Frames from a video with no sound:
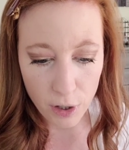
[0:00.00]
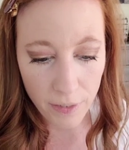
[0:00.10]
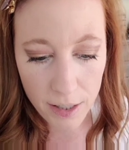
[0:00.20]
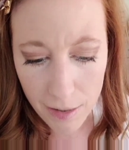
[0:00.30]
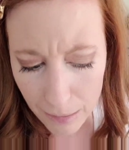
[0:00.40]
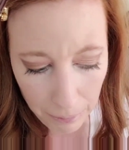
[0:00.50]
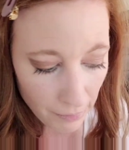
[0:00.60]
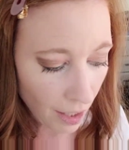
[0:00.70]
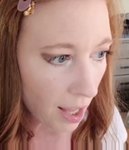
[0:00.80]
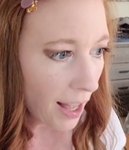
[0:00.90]
service,
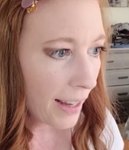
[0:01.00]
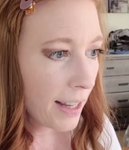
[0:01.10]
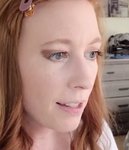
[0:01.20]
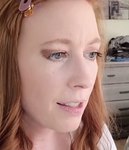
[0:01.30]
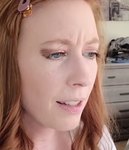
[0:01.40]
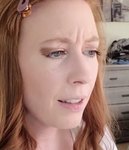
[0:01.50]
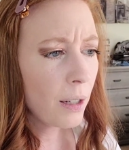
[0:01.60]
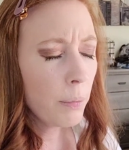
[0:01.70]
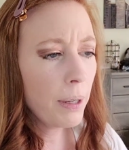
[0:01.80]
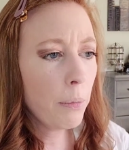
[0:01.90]
I guess, a
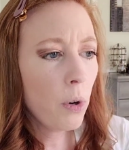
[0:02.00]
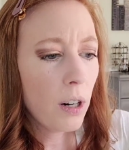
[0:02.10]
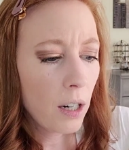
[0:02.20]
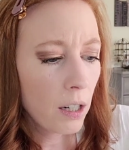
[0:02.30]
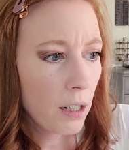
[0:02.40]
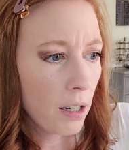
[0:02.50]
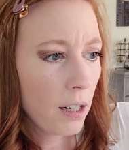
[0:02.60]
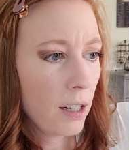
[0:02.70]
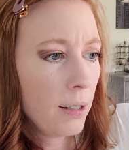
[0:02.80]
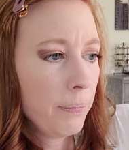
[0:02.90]
little bit more
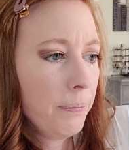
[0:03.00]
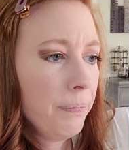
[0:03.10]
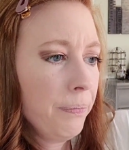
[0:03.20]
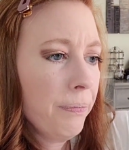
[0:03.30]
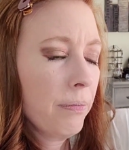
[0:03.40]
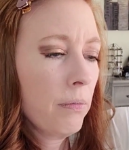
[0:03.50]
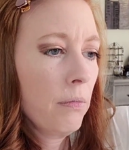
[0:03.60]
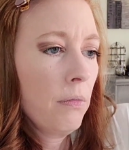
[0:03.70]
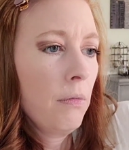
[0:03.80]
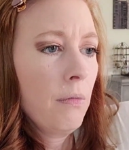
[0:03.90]
um,
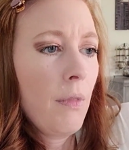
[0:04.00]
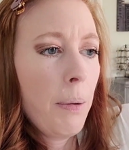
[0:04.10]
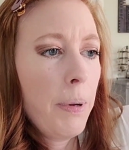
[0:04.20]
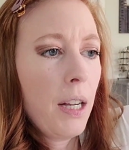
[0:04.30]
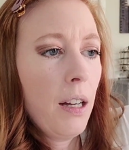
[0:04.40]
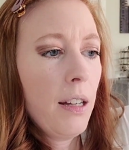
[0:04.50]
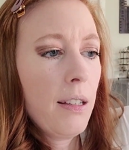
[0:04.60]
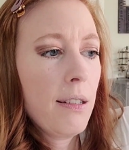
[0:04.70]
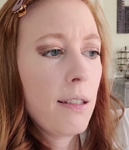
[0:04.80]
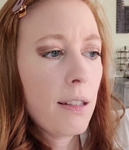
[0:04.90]

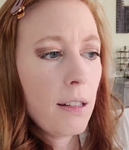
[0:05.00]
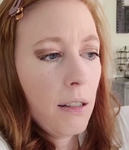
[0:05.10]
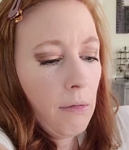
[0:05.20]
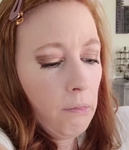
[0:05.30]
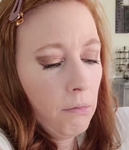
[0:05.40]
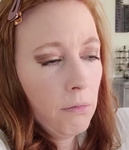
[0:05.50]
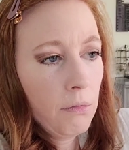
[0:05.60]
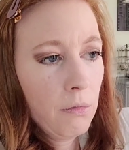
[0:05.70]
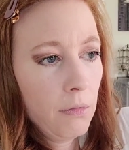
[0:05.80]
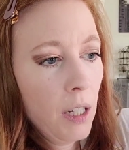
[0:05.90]
because
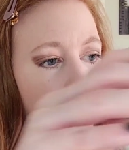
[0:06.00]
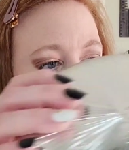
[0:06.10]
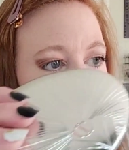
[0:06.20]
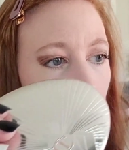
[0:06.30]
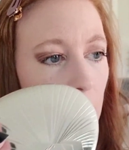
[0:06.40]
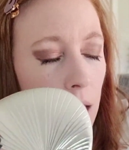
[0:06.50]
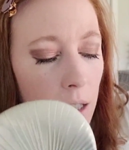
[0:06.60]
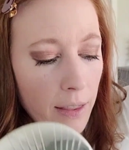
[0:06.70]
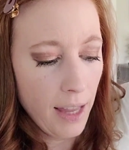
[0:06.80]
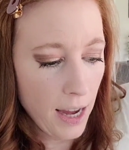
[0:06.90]

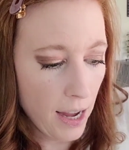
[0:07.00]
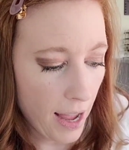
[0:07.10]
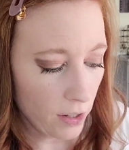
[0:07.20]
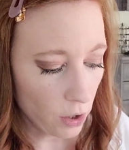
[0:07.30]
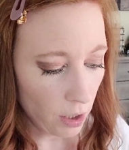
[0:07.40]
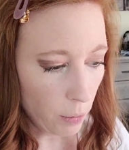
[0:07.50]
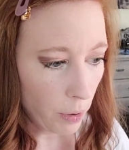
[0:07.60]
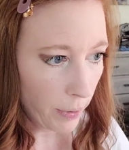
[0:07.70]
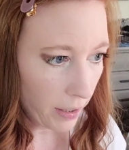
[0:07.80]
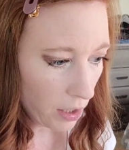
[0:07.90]
they actually
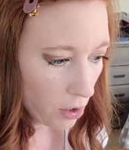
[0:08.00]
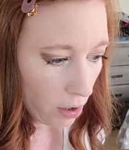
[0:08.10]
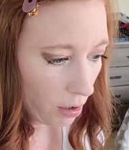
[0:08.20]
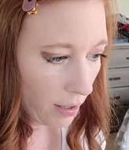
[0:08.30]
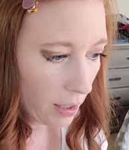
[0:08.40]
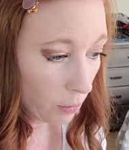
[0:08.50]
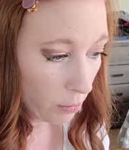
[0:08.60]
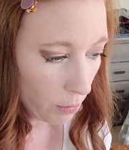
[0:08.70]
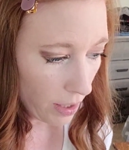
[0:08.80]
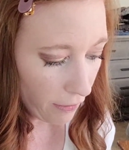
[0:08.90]
were willing to like
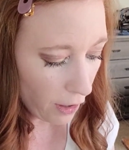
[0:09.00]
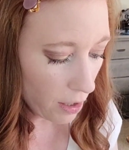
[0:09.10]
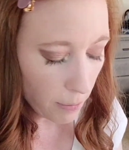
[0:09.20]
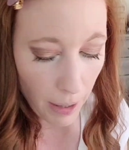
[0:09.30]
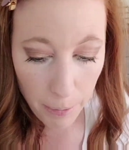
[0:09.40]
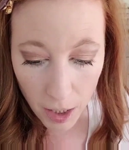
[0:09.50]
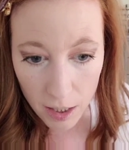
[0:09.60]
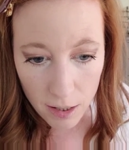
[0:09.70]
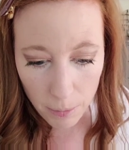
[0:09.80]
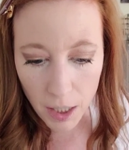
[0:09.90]
refund my
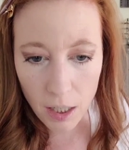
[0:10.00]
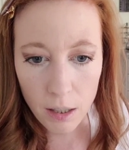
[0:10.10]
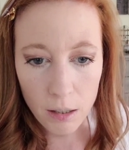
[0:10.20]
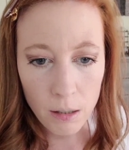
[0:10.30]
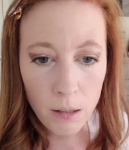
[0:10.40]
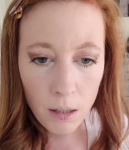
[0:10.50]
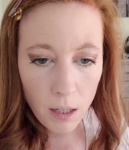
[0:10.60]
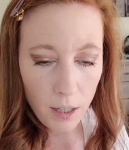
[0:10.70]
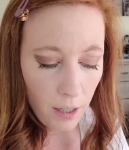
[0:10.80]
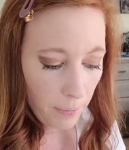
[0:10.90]
money to me
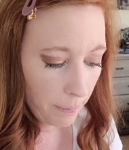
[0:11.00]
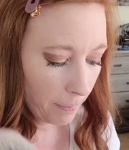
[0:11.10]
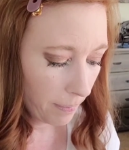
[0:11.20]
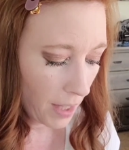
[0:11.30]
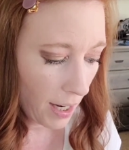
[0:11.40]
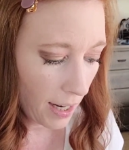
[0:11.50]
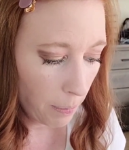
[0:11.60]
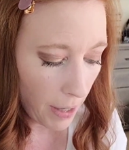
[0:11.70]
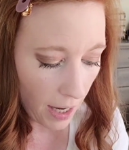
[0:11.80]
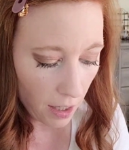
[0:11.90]
um, that I
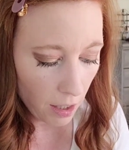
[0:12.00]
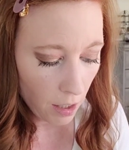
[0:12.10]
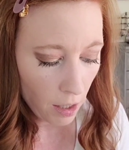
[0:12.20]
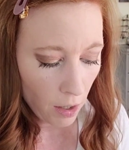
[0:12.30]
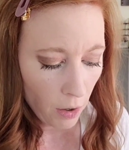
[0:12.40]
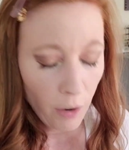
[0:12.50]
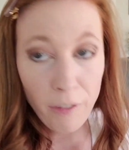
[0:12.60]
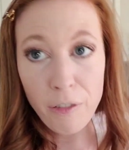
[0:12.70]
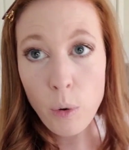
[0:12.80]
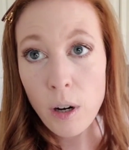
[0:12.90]
had paid
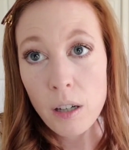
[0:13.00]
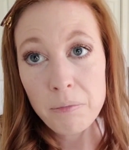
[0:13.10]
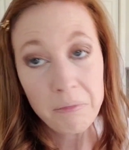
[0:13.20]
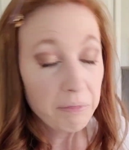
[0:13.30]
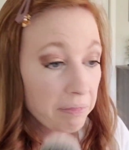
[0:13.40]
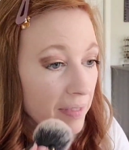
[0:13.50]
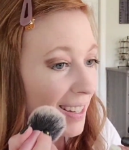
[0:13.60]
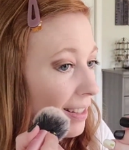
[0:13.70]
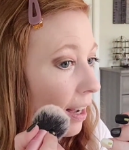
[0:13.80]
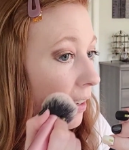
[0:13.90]
for
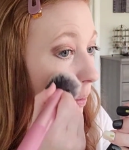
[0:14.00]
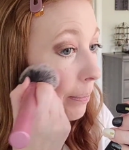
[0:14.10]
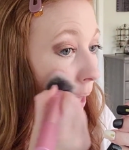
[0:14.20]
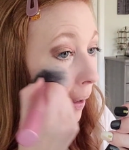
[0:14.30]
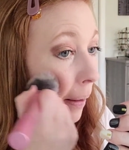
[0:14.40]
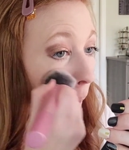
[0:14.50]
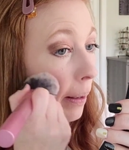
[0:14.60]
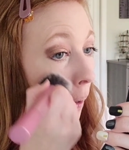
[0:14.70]
this item that